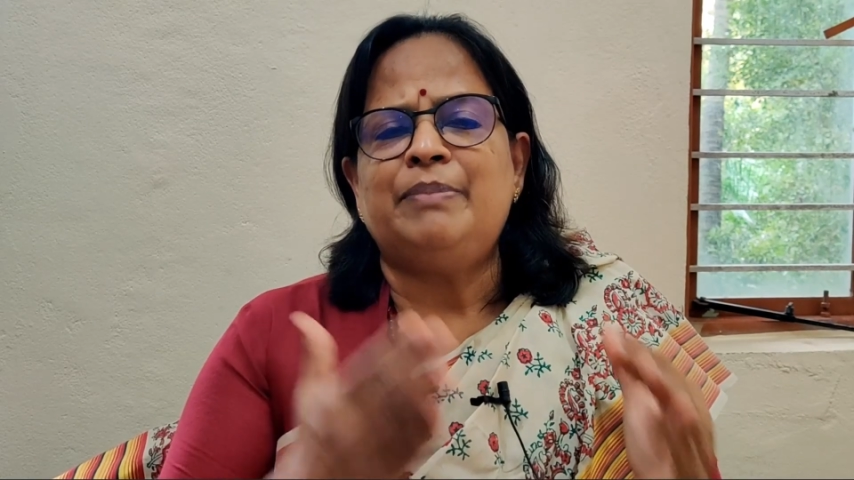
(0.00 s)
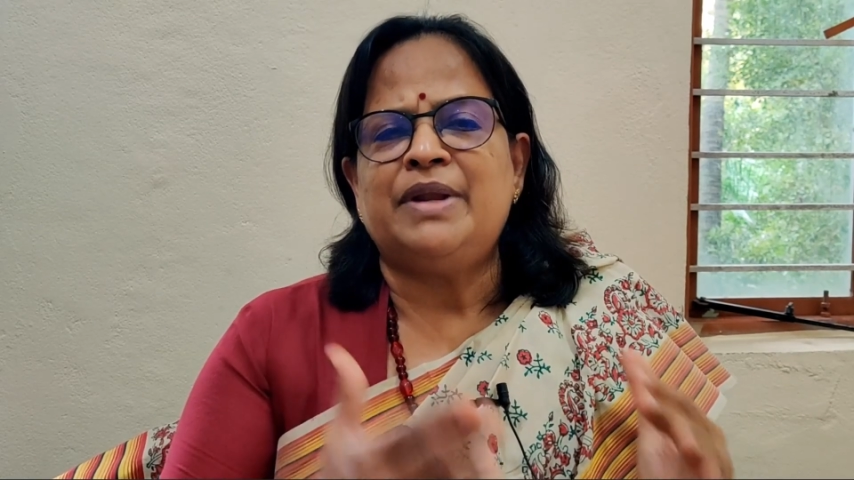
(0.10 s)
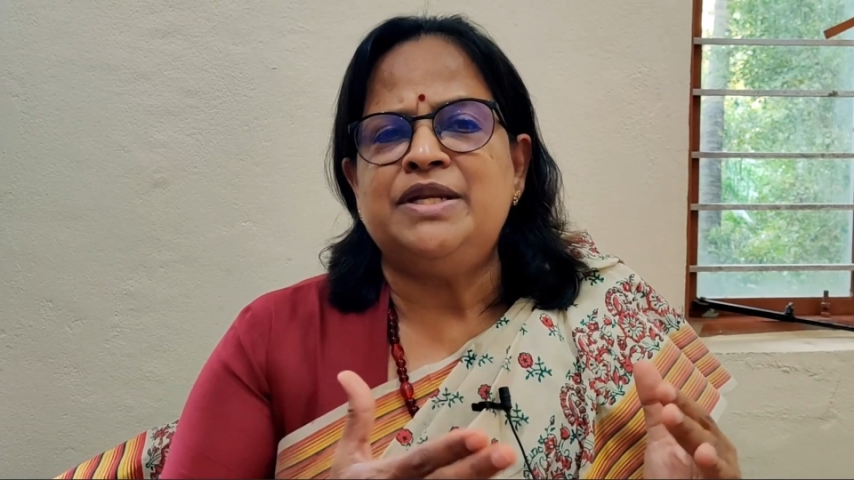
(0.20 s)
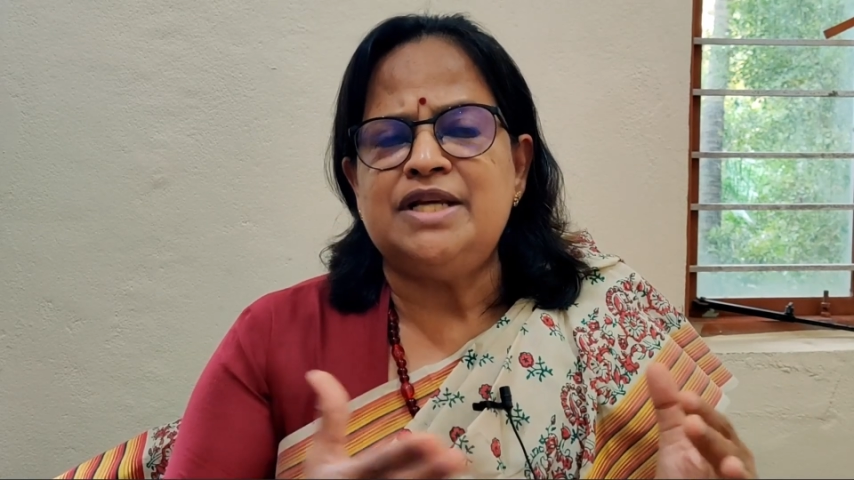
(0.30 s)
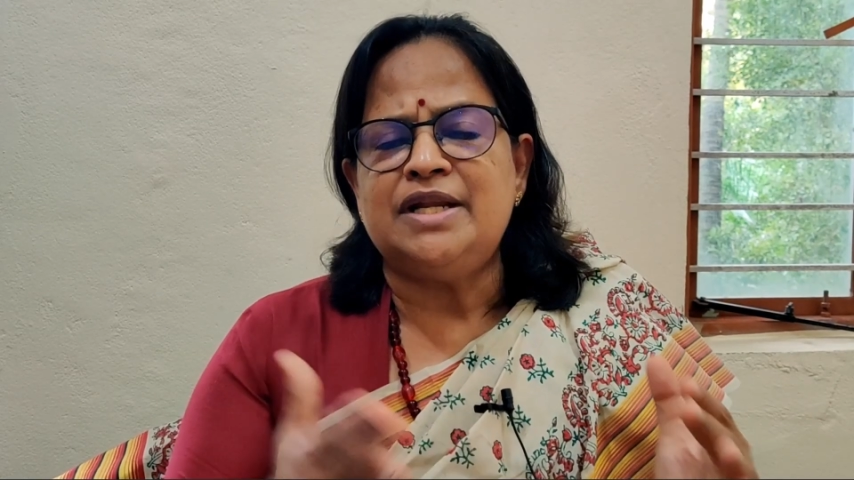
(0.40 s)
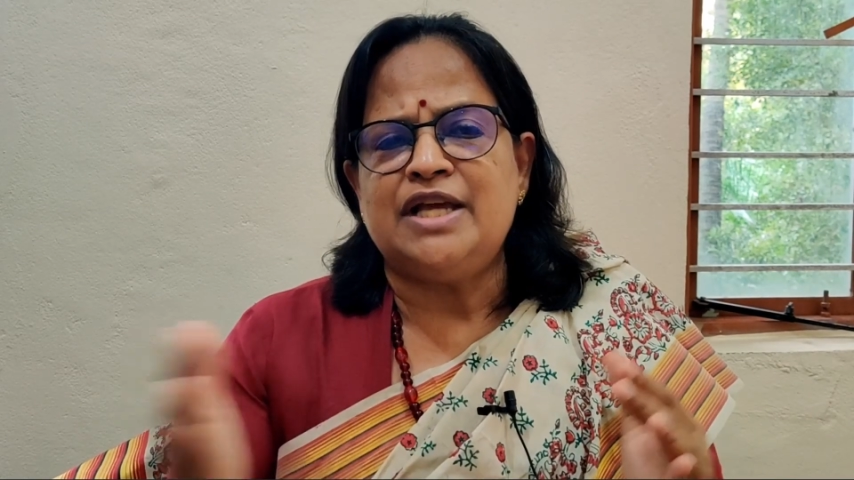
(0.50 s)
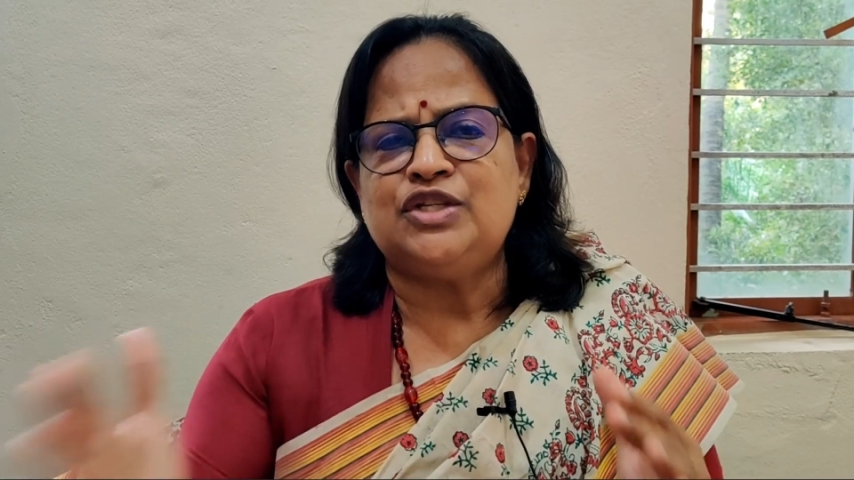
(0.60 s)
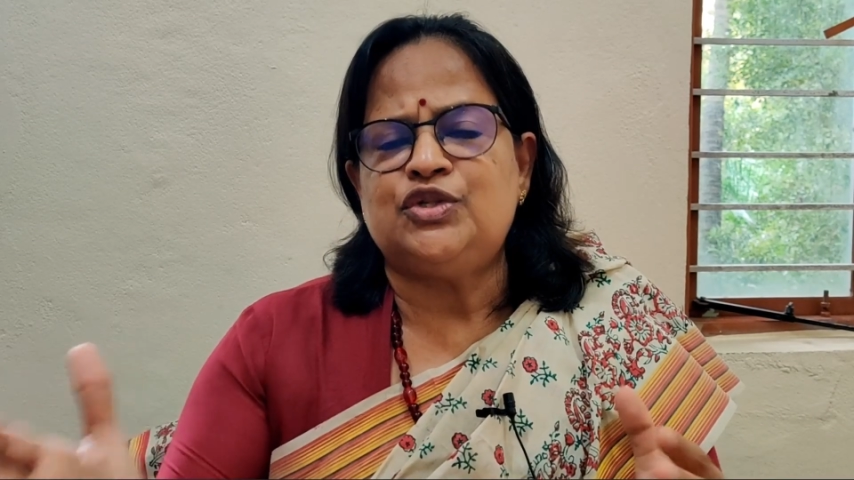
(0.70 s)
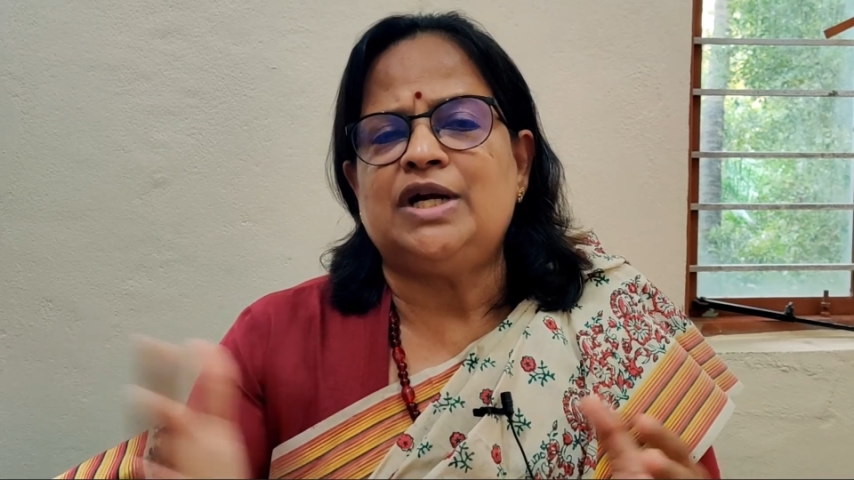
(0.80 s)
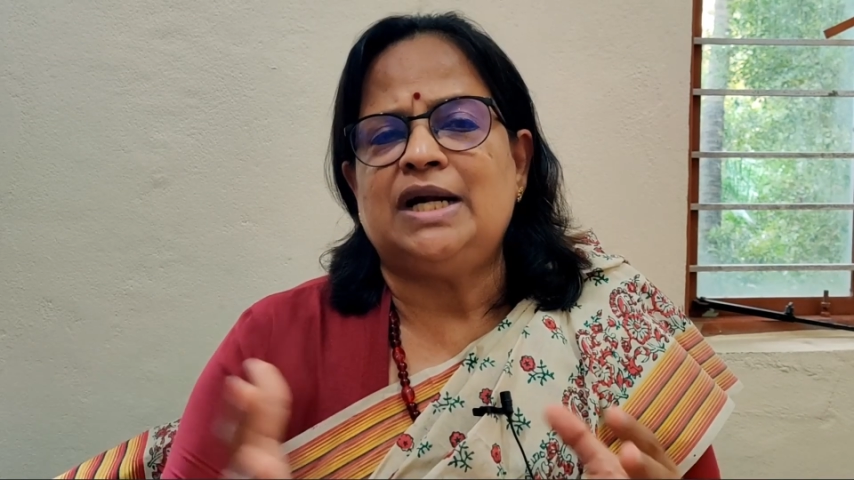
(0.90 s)
printer
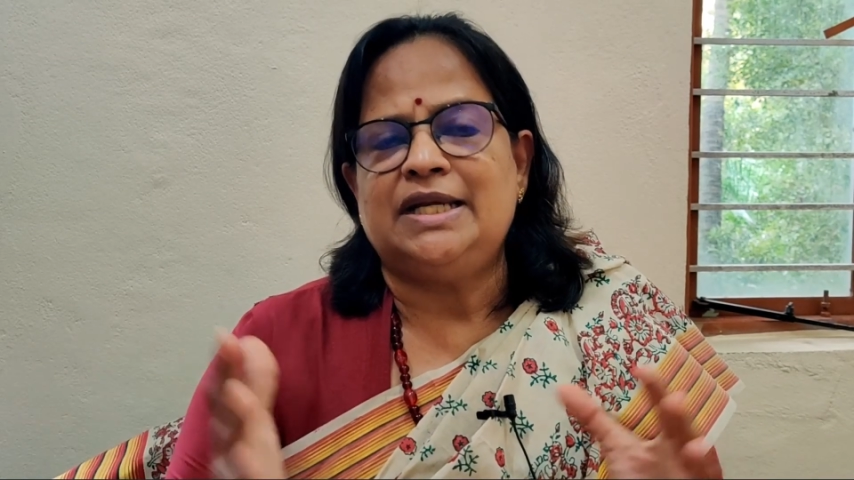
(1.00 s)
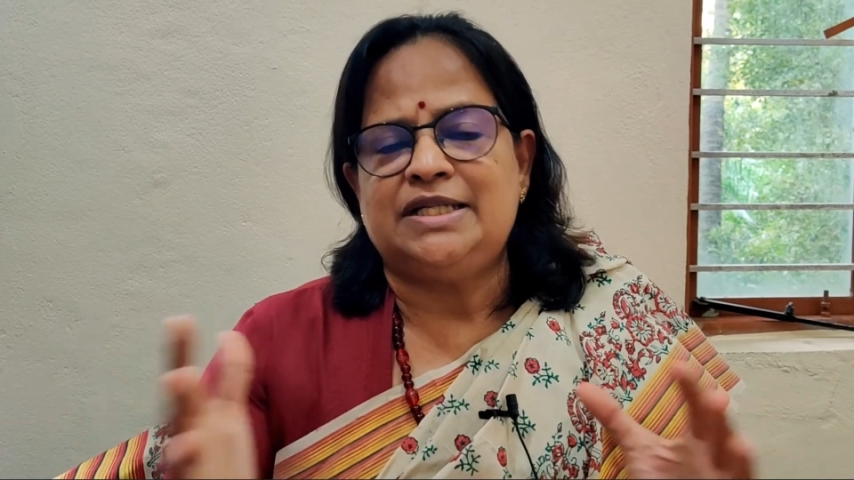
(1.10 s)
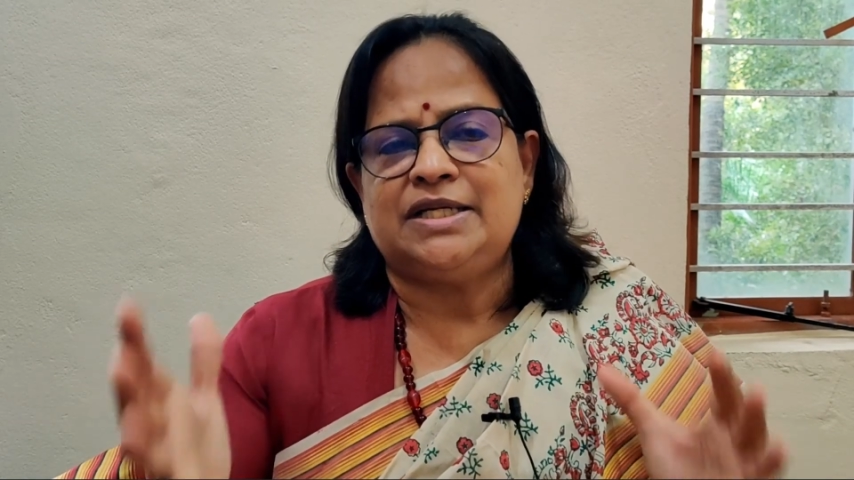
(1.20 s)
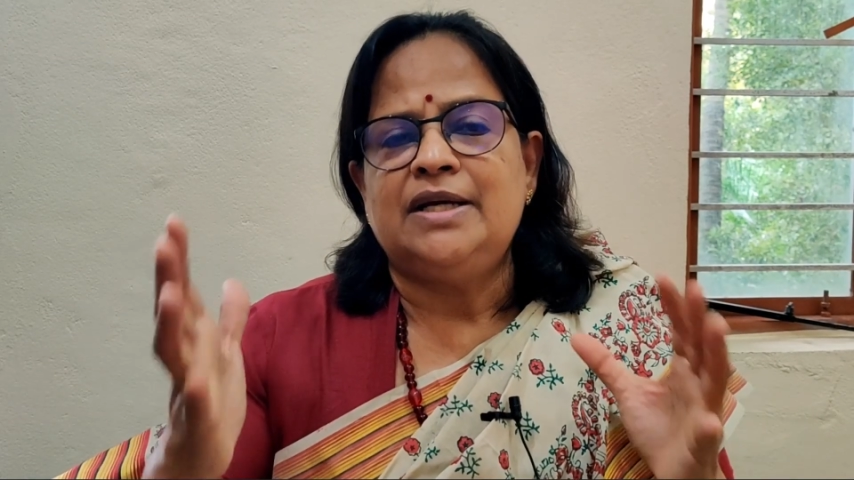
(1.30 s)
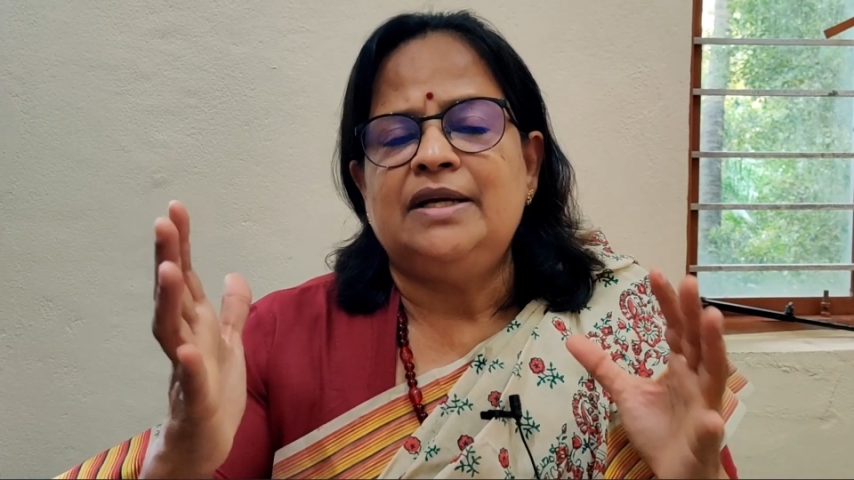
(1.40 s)
has to collect